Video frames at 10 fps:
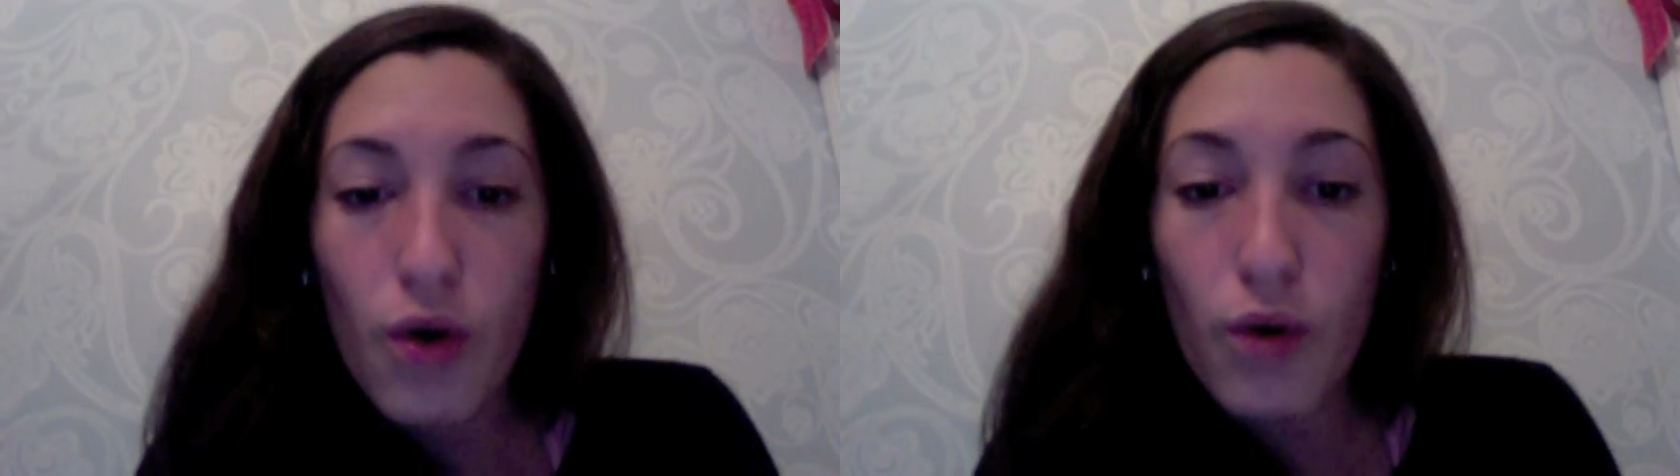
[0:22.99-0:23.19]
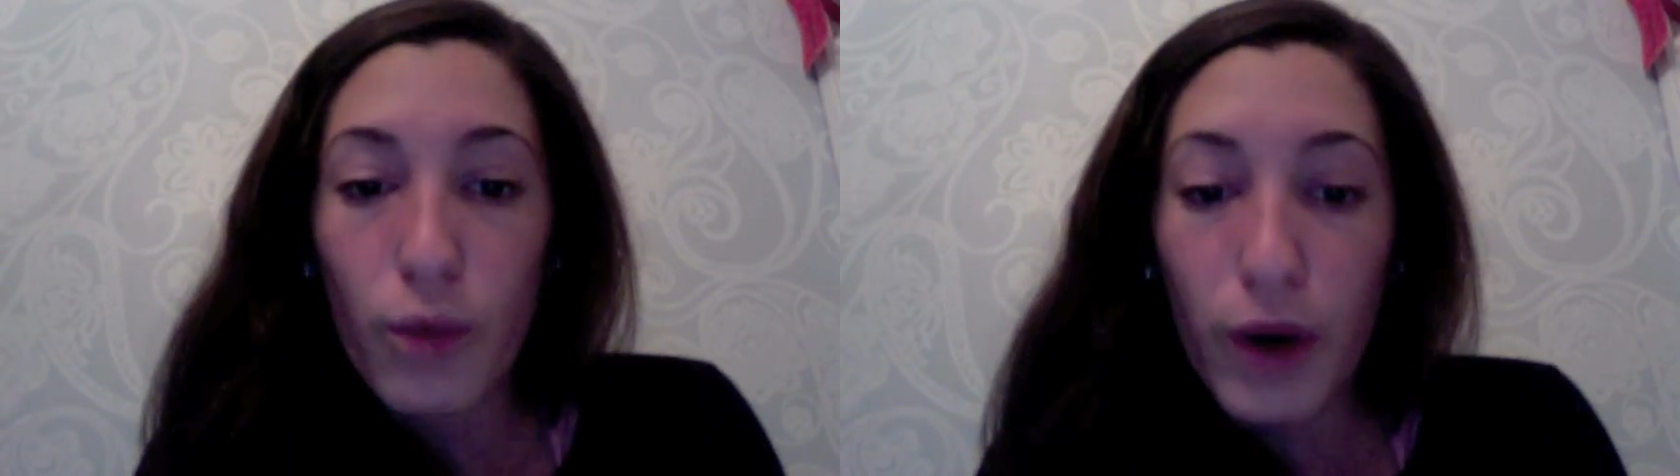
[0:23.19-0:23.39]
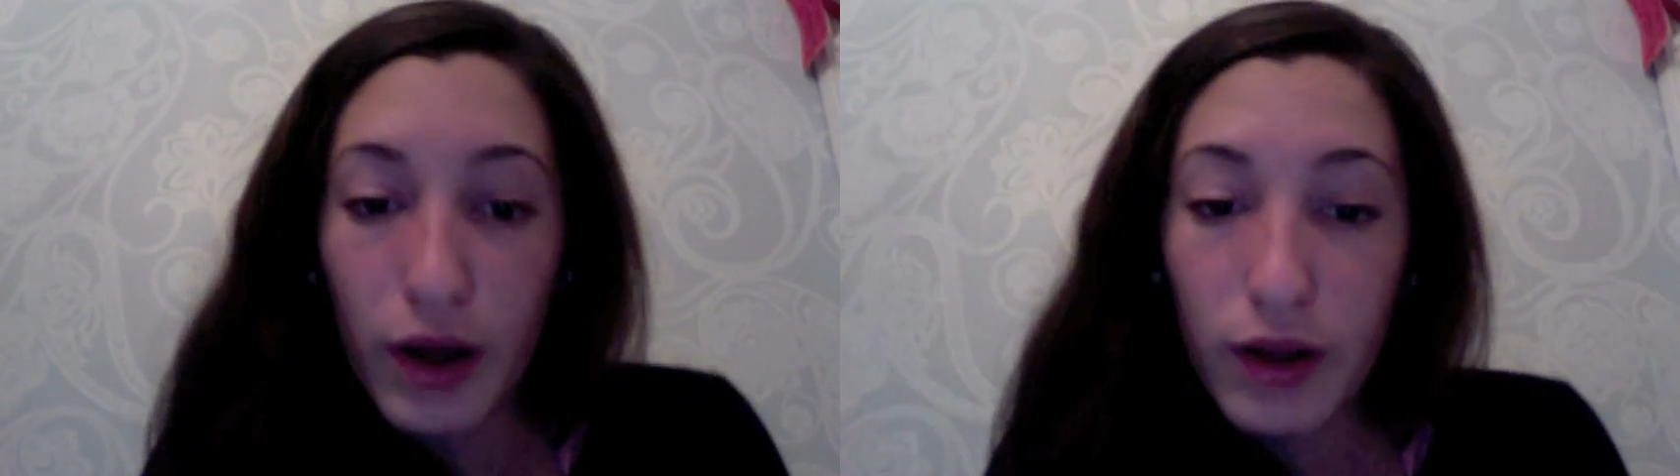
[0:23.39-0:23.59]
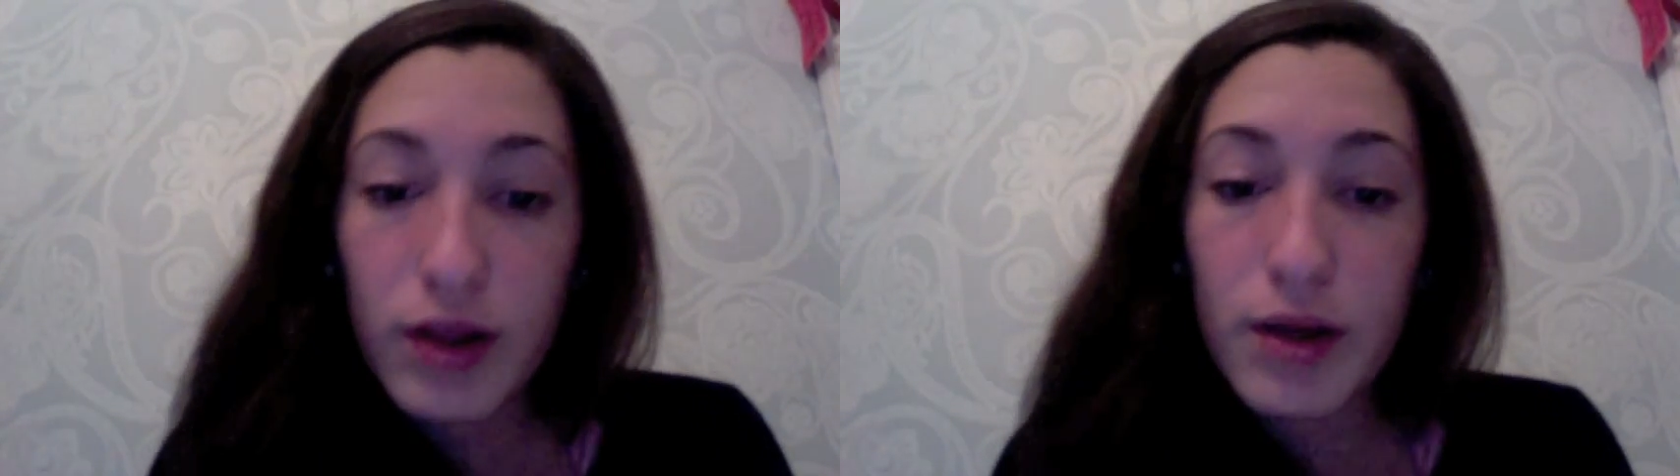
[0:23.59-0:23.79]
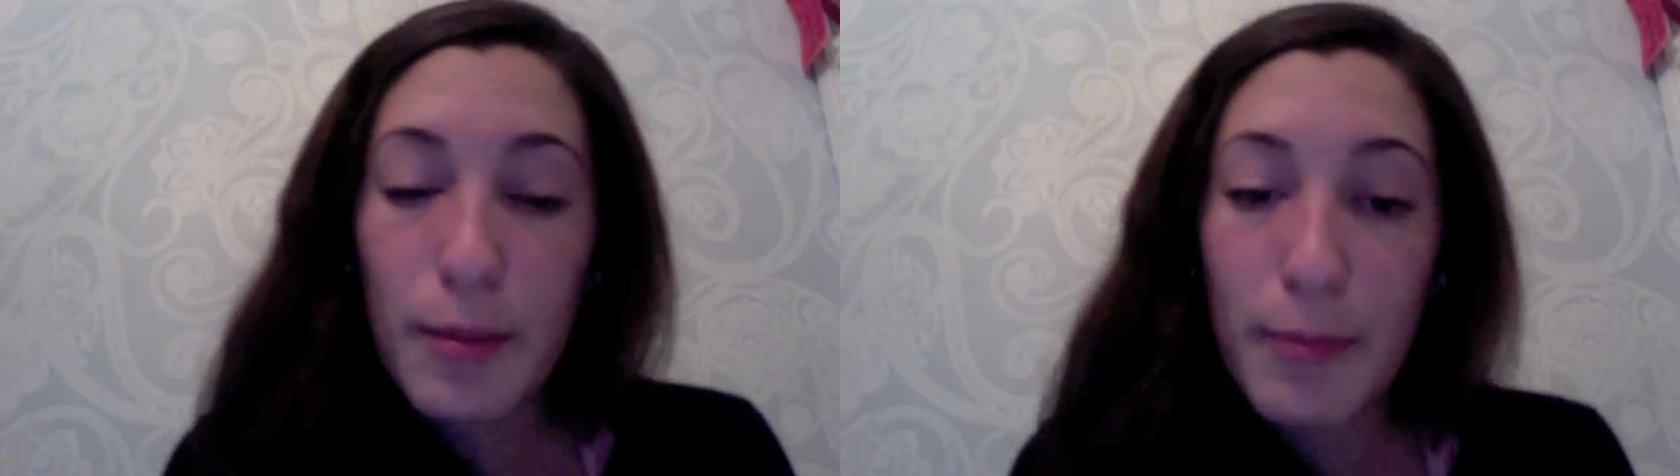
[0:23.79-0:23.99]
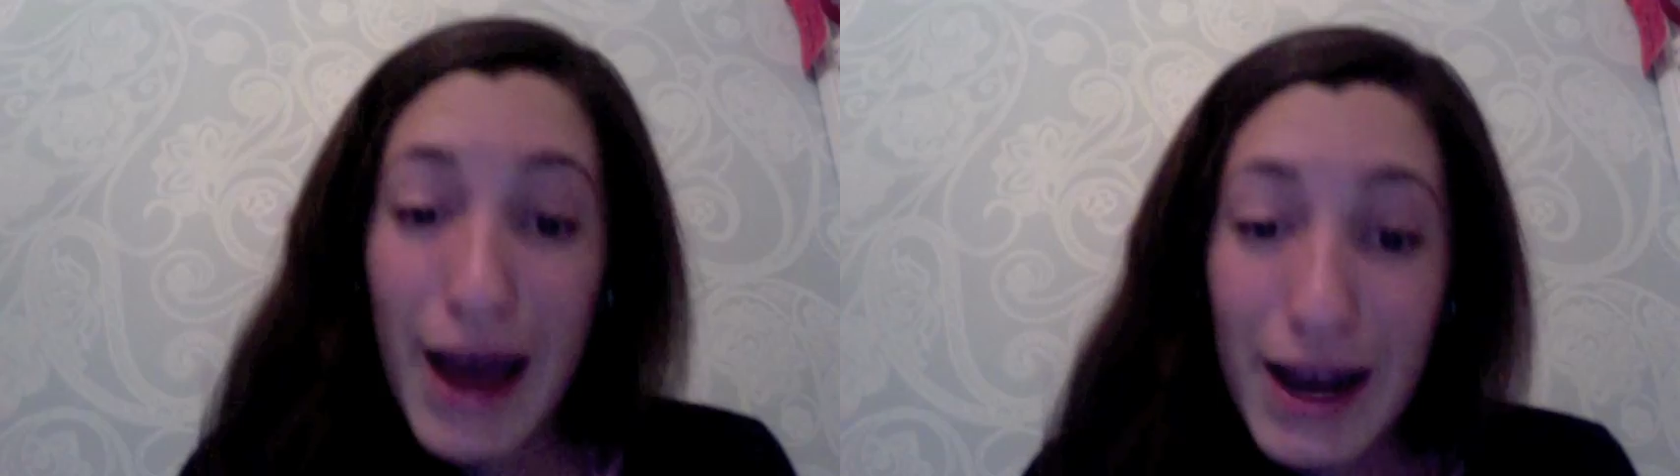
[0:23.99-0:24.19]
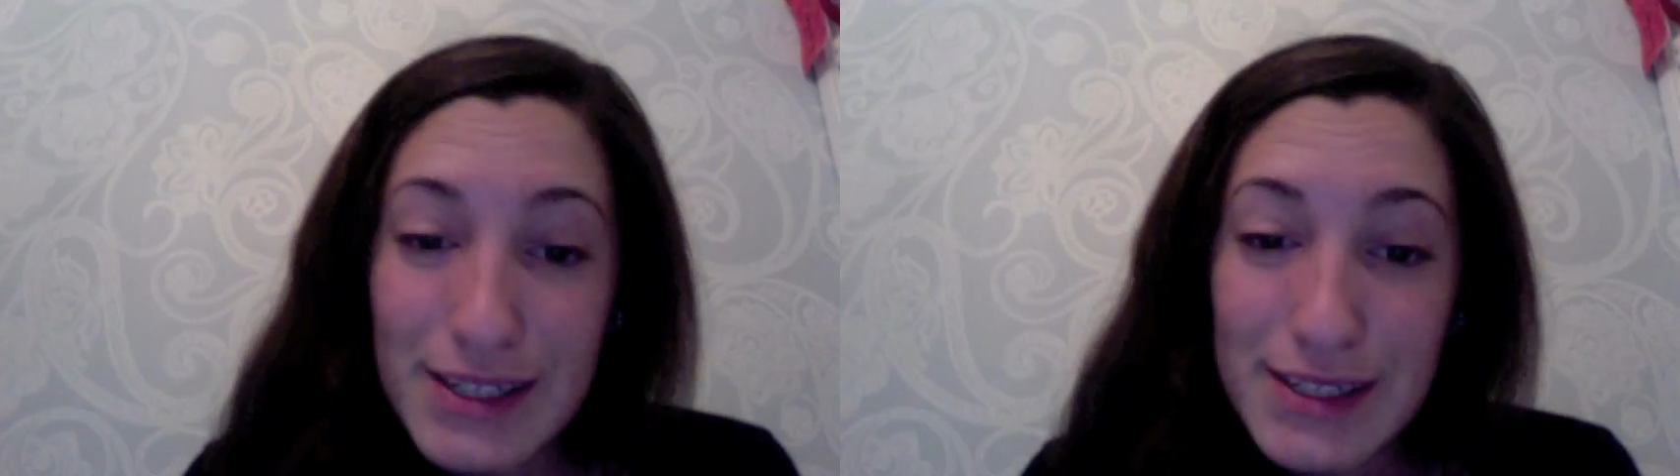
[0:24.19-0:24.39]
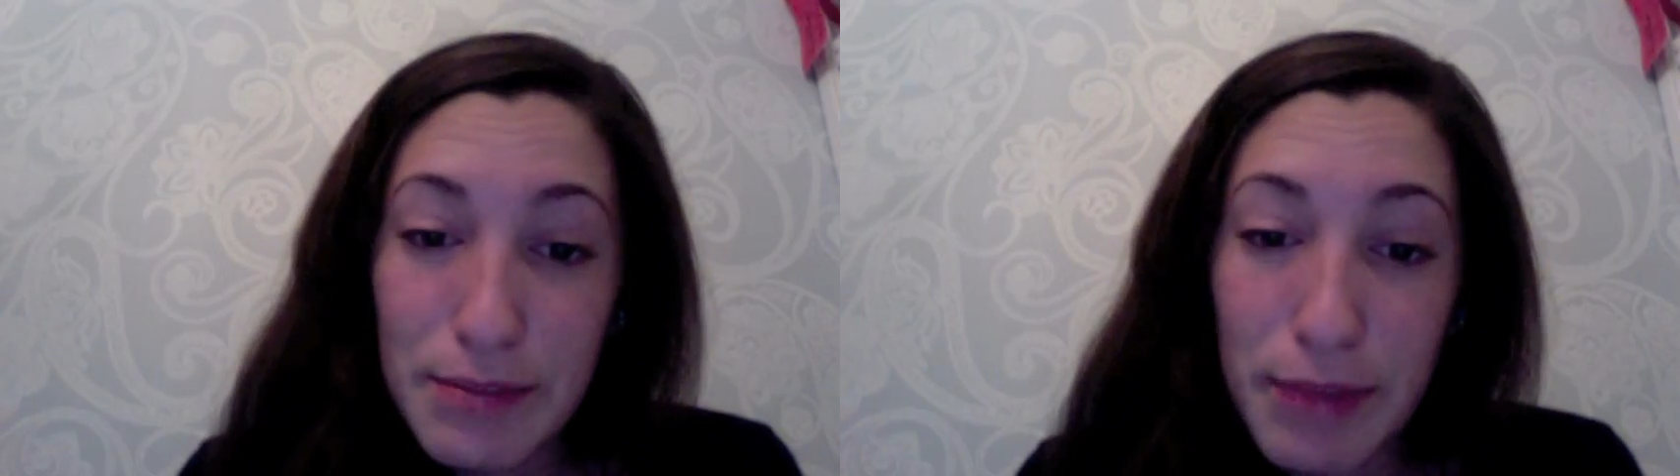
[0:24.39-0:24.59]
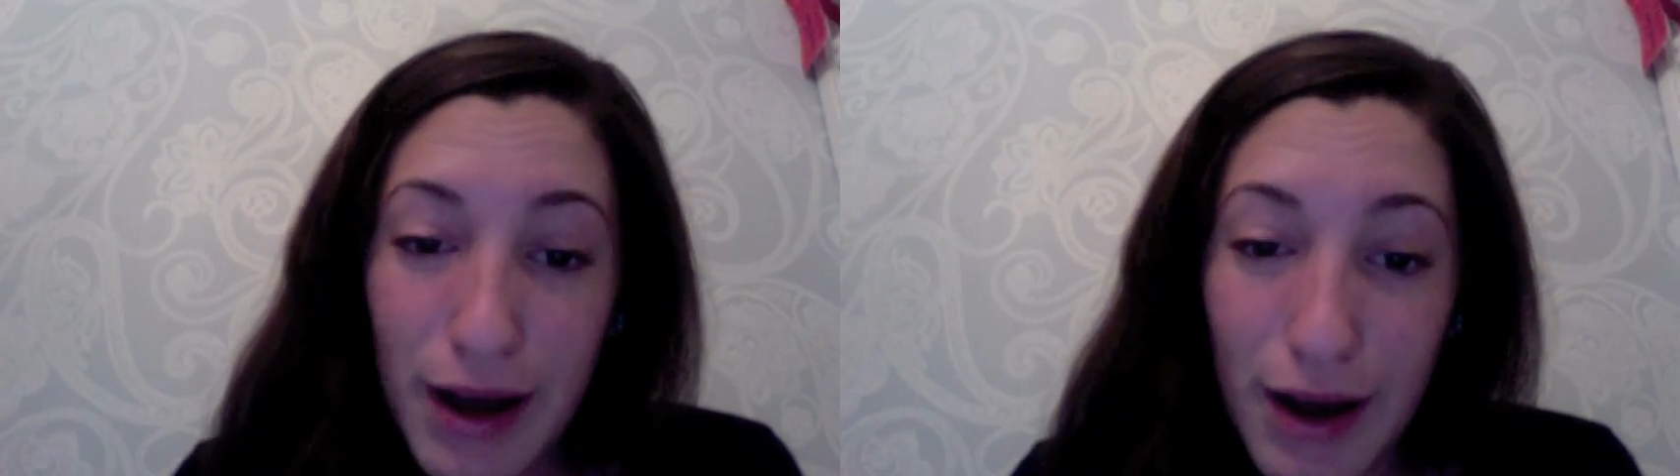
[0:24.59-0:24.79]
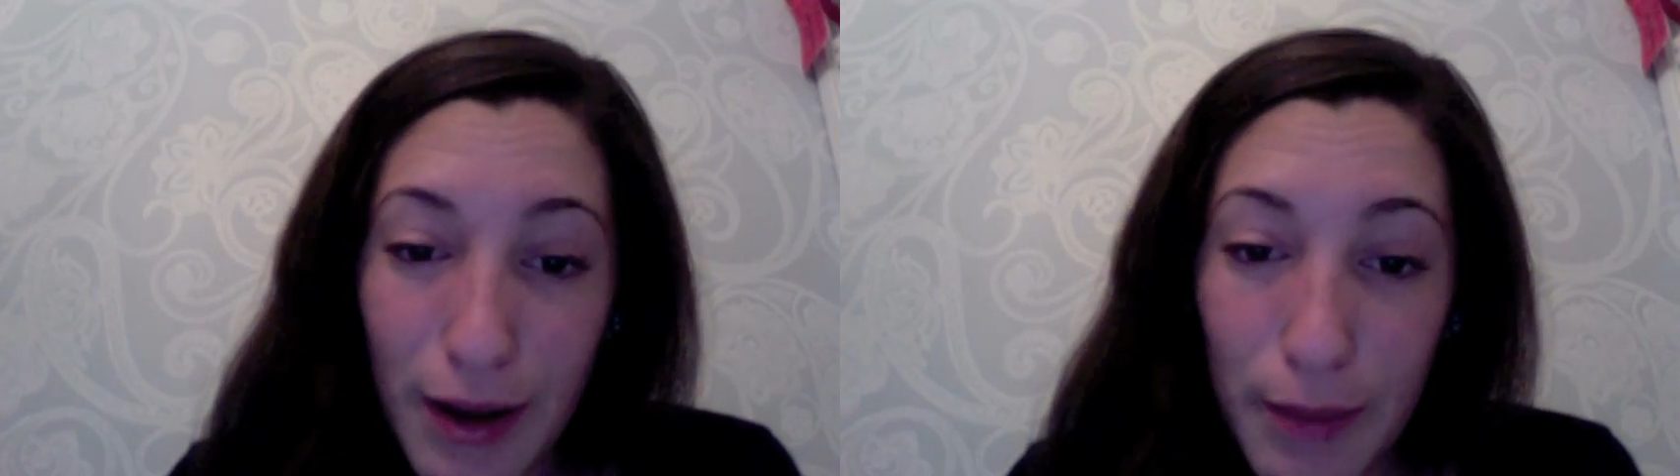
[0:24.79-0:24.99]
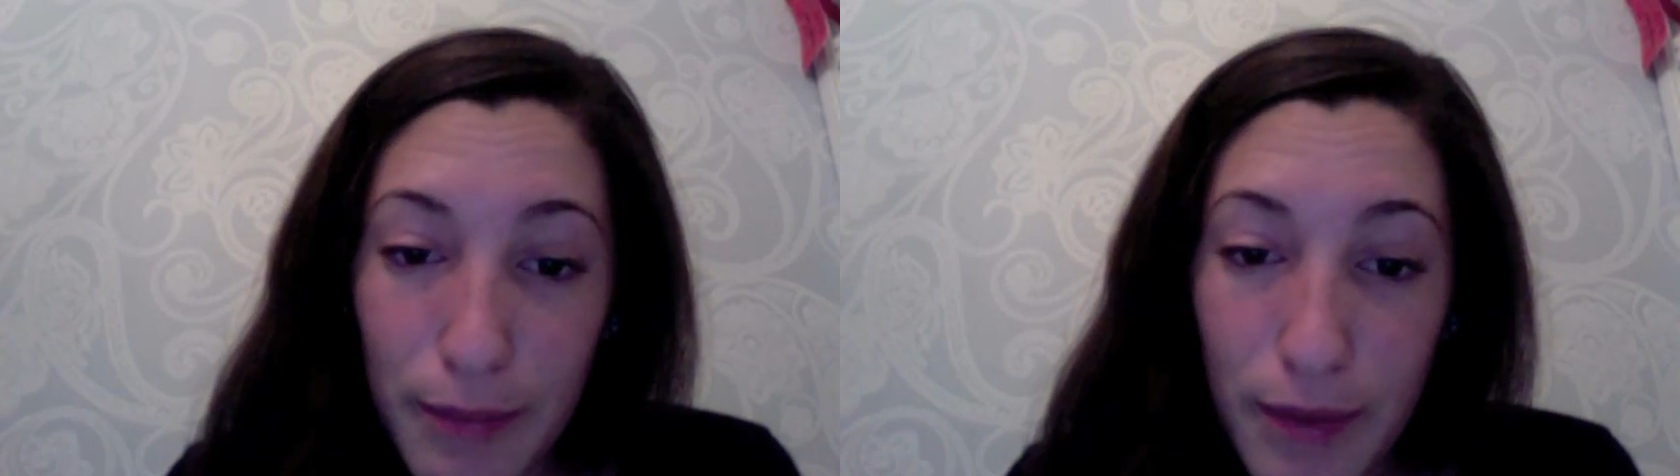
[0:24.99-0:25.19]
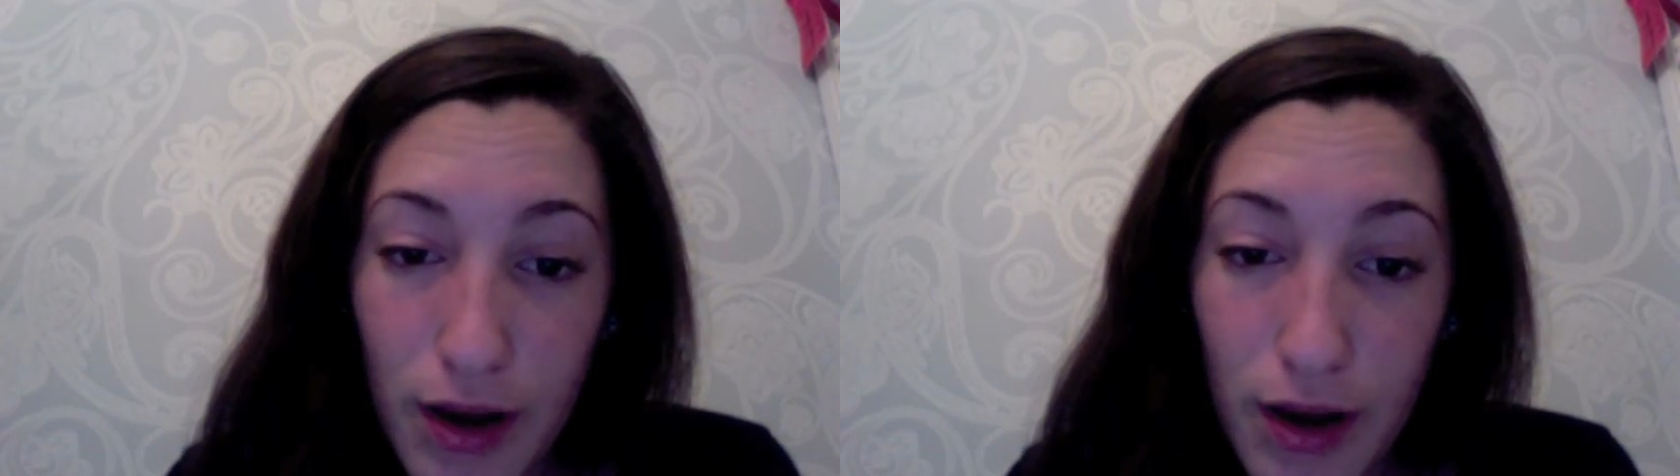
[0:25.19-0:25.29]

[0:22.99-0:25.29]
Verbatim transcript: Well, Max DeBomb,